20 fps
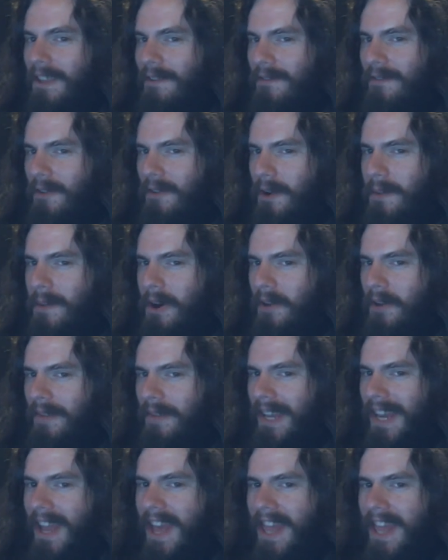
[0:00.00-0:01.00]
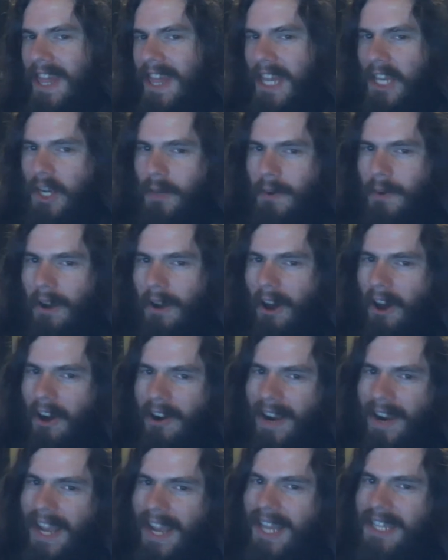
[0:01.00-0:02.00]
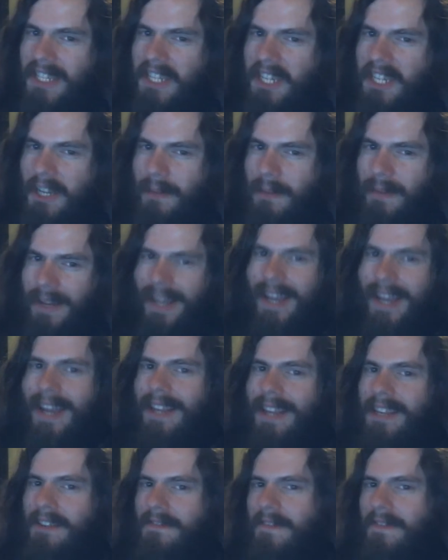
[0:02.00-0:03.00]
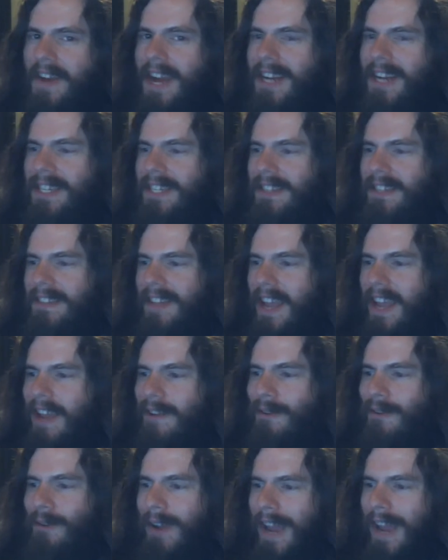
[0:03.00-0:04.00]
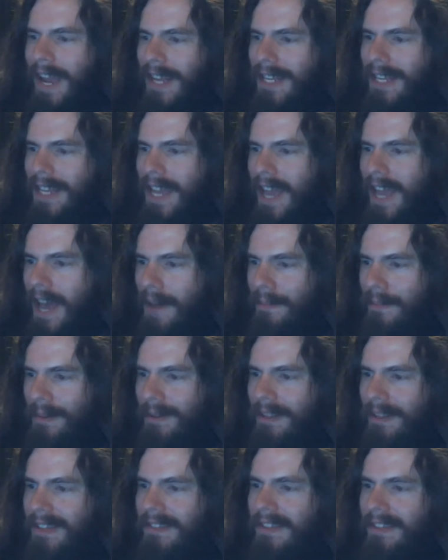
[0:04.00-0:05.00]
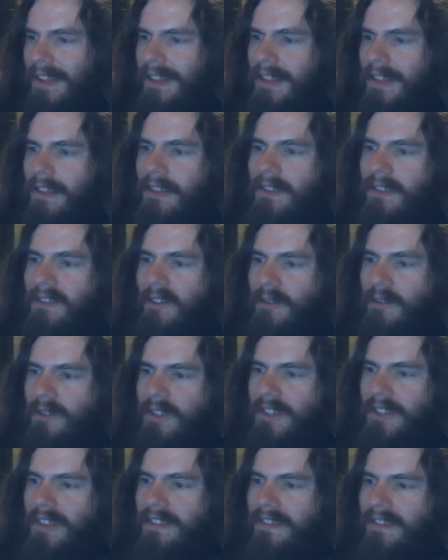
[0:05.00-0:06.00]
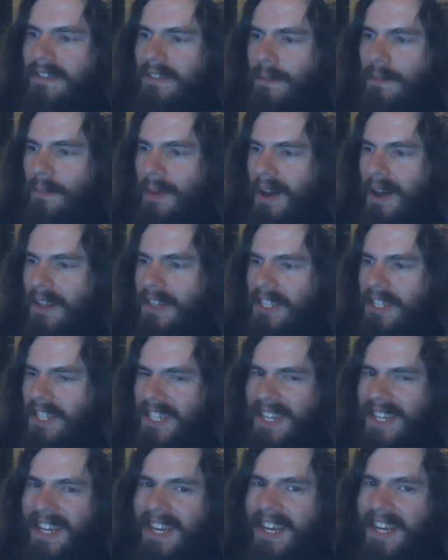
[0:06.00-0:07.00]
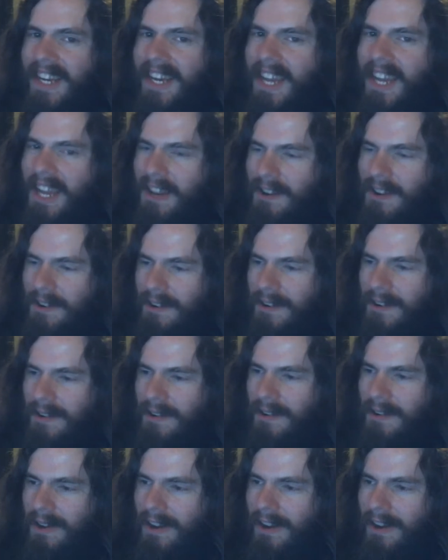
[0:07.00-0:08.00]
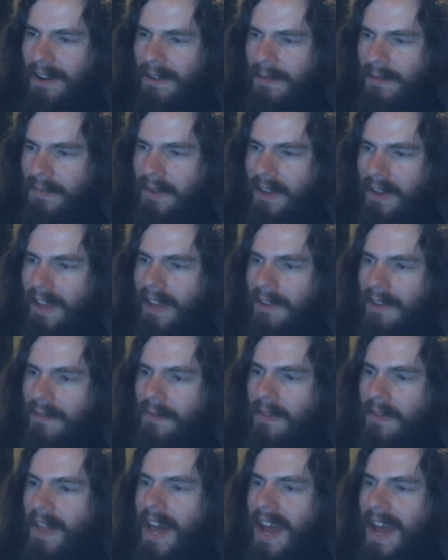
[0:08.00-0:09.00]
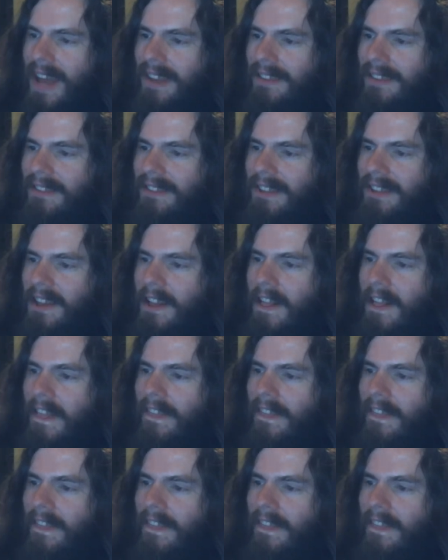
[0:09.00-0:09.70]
for a moment that you are a legitimate anti-fascist and or anti-capitalist and that the socialist symbology in your uh, fucking flags